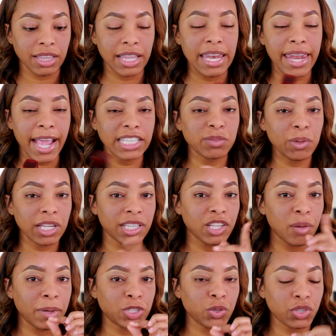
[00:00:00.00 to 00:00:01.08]
the next one looked a
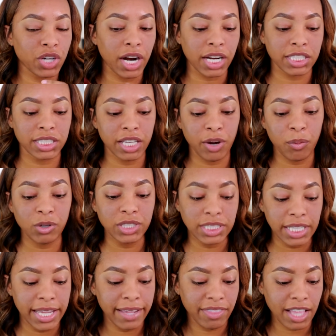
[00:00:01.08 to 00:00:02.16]
little bit too dark, so we'll
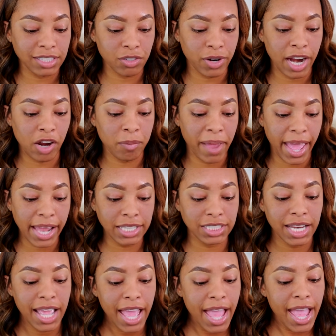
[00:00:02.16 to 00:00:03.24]
see if that's the correct
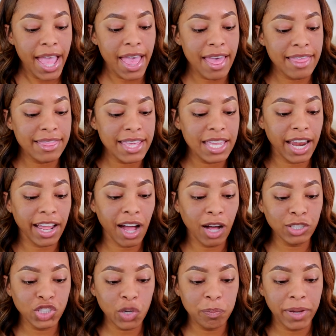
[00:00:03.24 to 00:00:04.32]
match. And then I
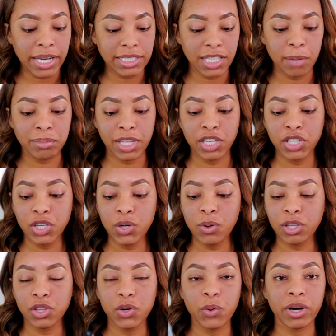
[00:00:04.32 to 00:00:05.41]
also picked up the
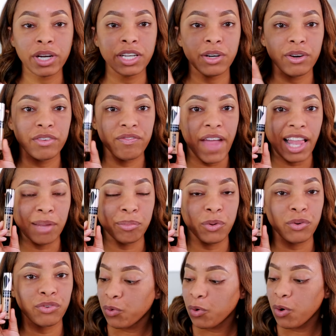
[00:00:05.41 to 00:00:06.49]
new L'Oreal
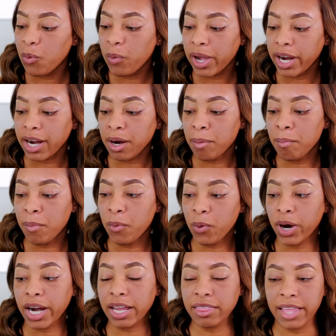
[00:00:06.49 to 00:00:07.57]
Infallible Full Wear
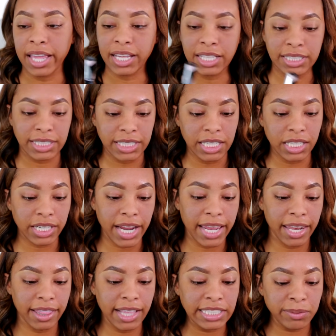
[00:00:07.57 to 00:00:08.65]
More Than Concealer.
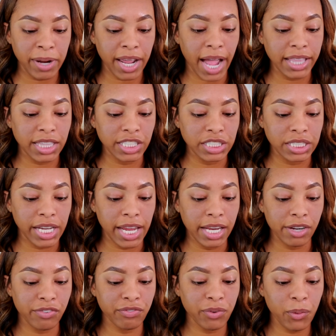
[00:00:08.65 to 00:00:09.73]
And this one I got the
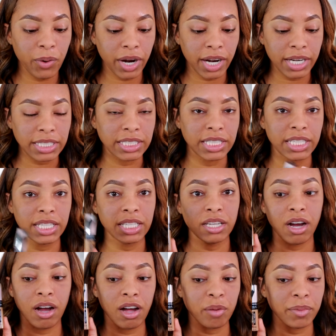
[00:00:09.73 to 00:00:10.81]
shade four
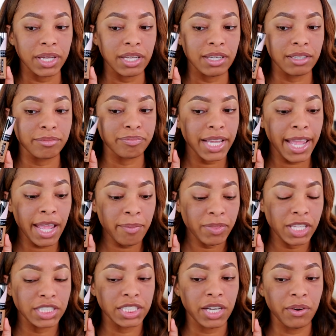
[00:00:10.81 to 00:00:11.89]
ten Almond.
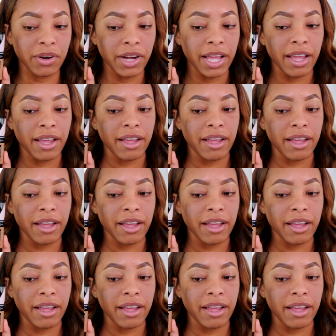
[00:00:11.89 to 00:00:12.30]
Okay, so